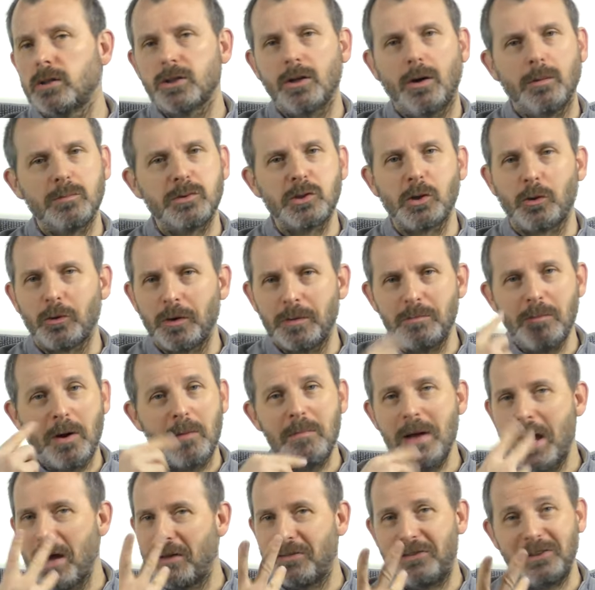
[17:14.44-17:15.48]
I'm sorry, my
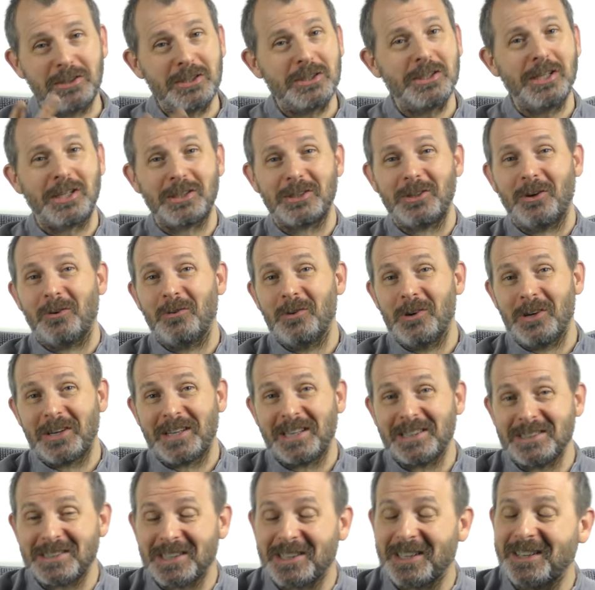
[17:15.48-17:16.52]
mouth is just not
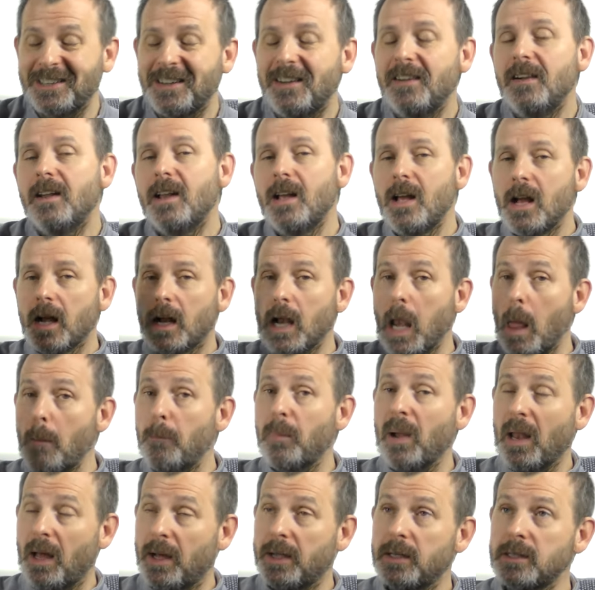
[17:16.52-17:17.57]
working today. Club
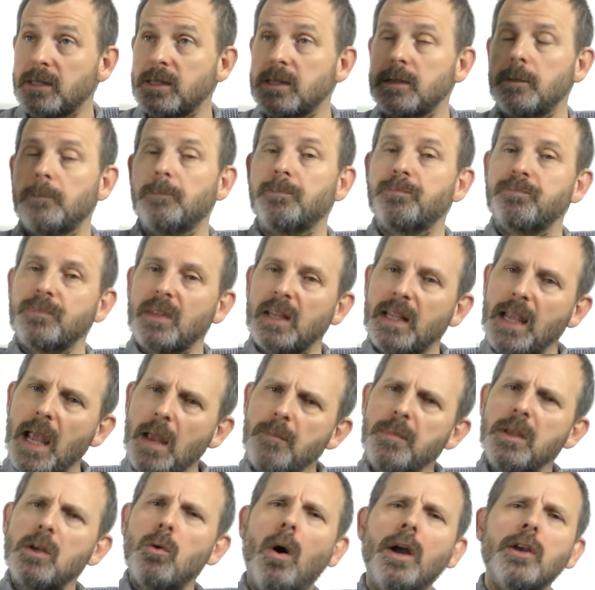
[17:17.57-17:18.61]
players
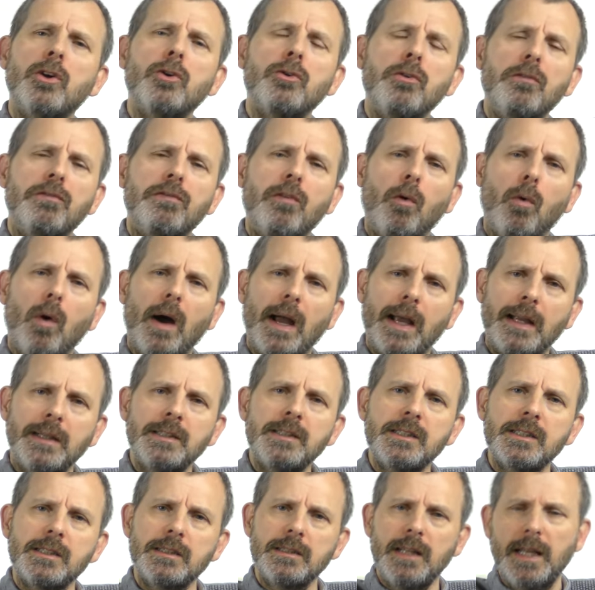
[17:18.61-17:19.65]
can be quite good at
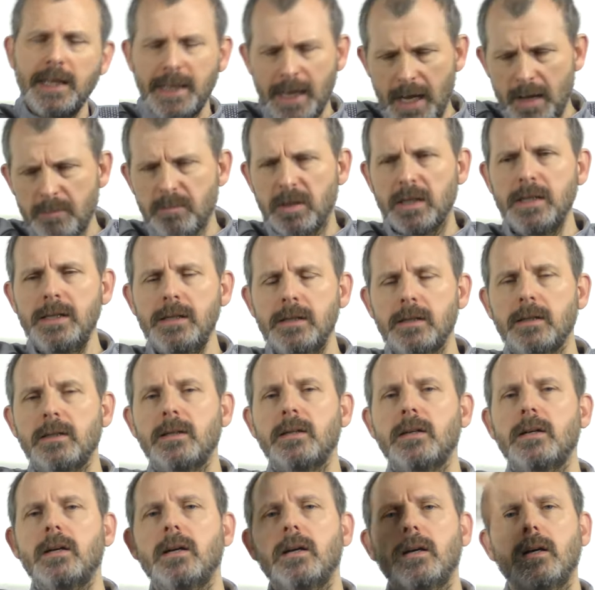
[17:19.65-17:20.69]
forehands. They can be,
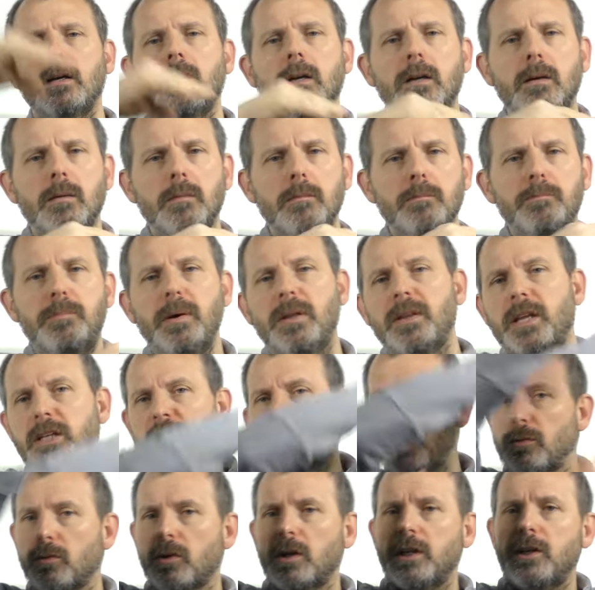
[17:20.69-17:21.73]
but they're
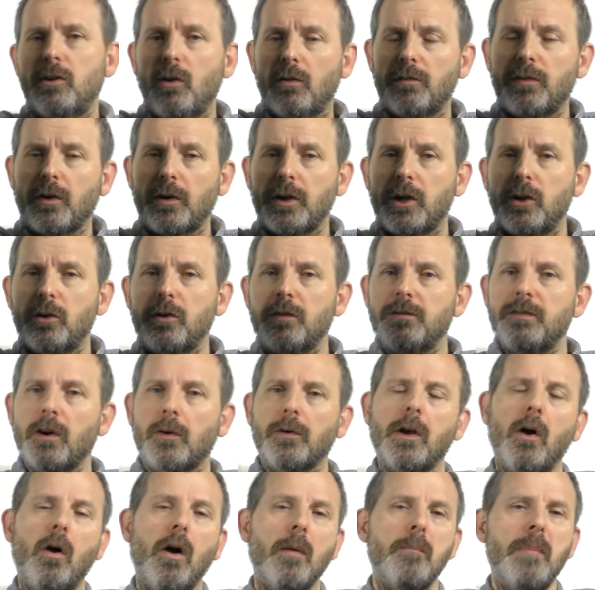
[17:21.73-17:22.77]
generally not very good at
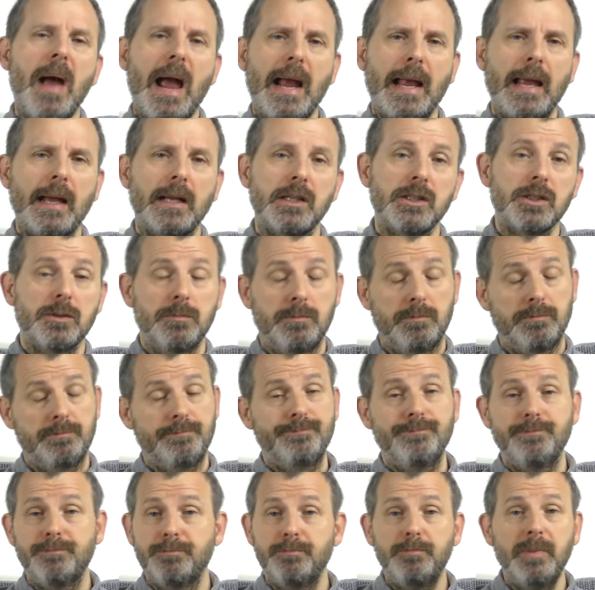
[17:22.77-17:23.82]
very high backhands
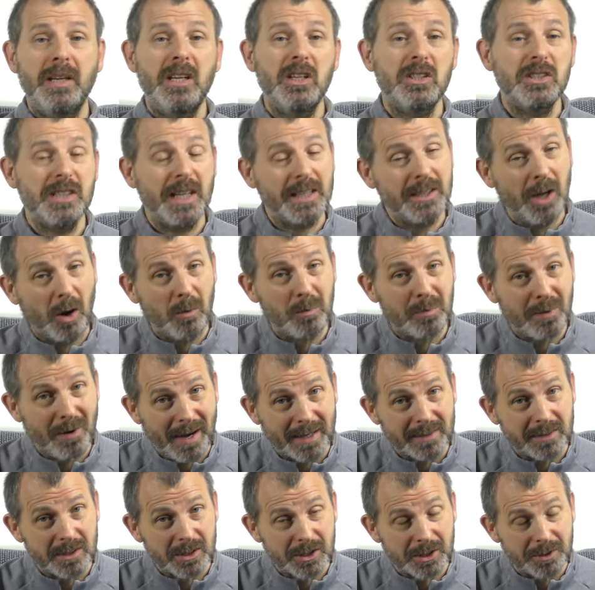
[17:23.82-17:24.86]
because they don't
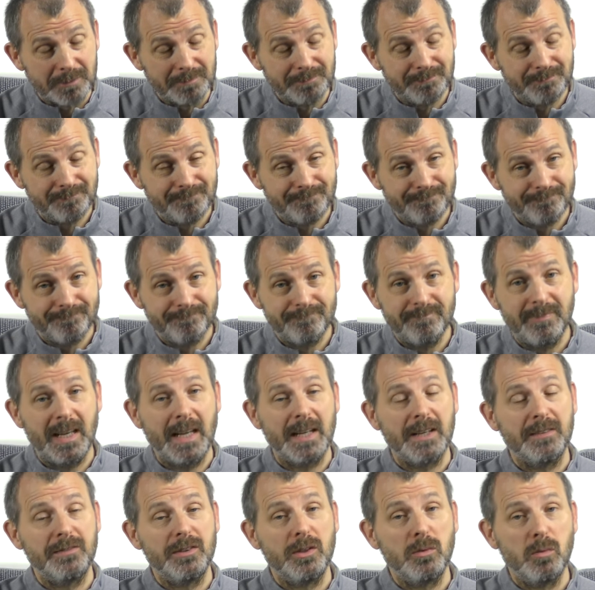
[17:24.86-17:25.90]
practice them.
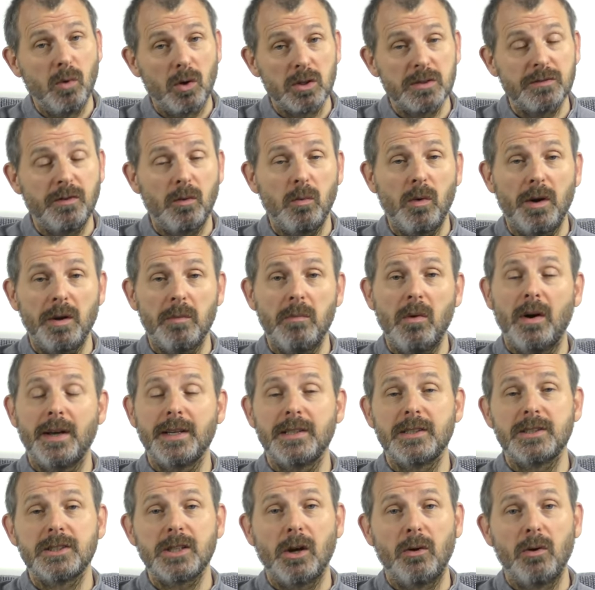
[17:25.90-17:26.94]
And if you watch for one of my
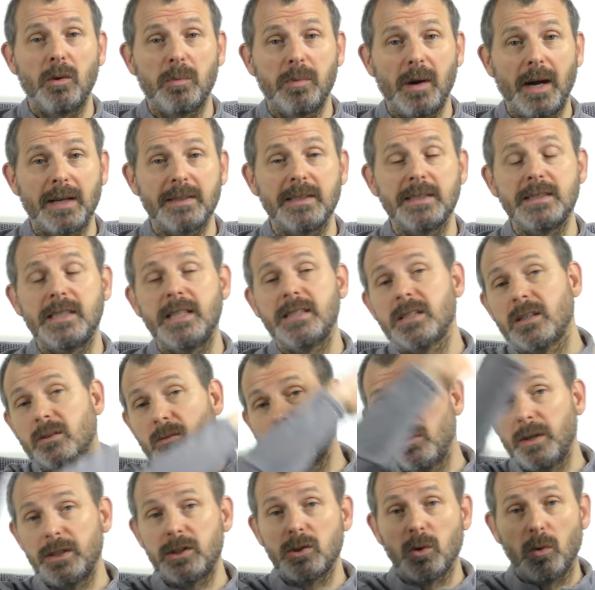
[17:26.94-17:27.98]
solo practices,
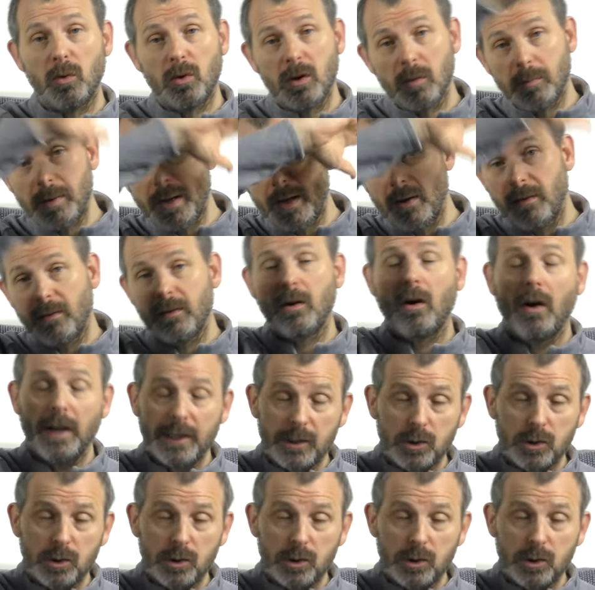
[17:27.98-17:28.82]
I talk about